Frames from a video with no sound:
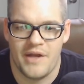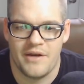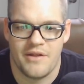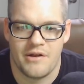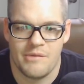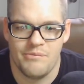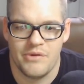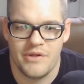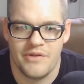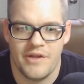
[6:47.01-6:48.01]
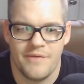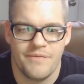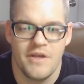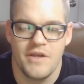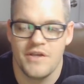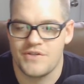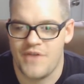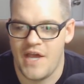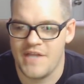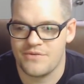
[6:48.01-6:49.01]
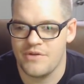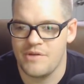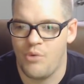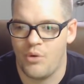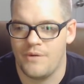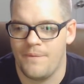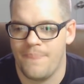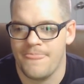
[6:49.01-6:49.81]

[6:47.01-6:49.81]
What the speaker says: out of there completely. So that's really important.